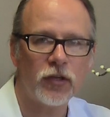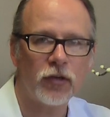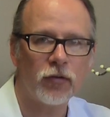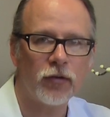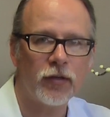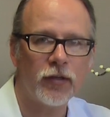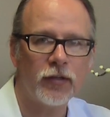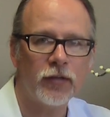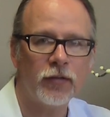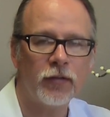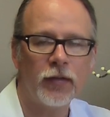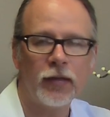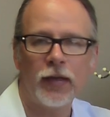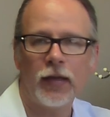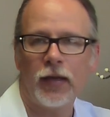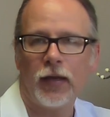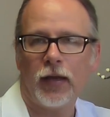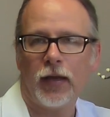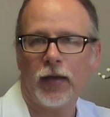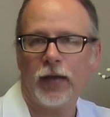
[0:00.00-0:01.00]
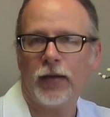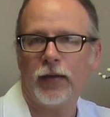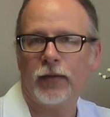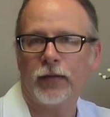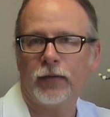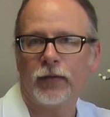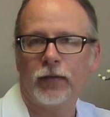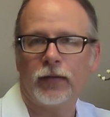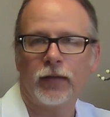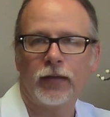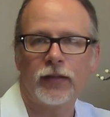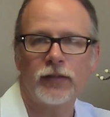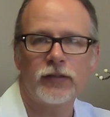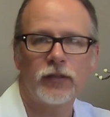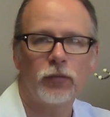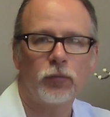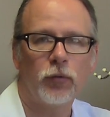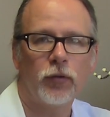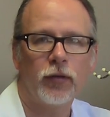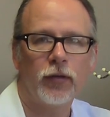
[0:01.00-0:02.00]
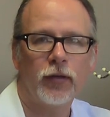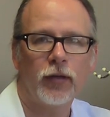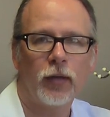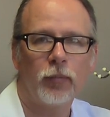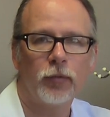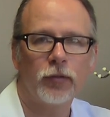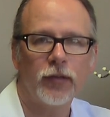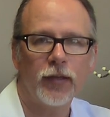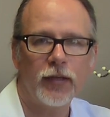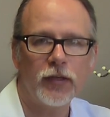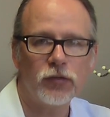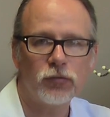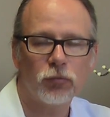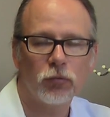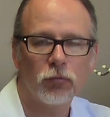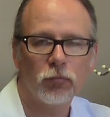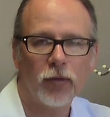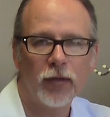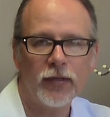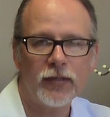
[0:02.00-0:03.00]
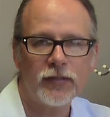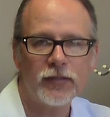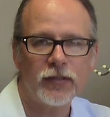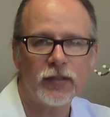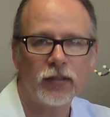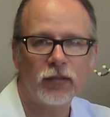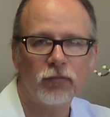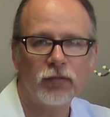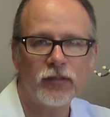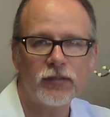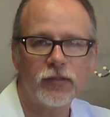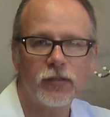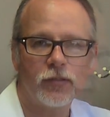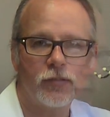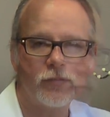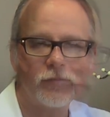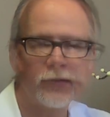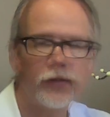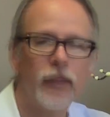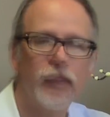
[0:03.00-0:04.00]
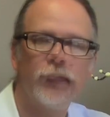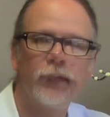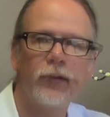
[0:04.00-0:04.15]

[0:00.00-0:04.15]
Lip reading: area, and like I said, within a couple days we're already seeing the results.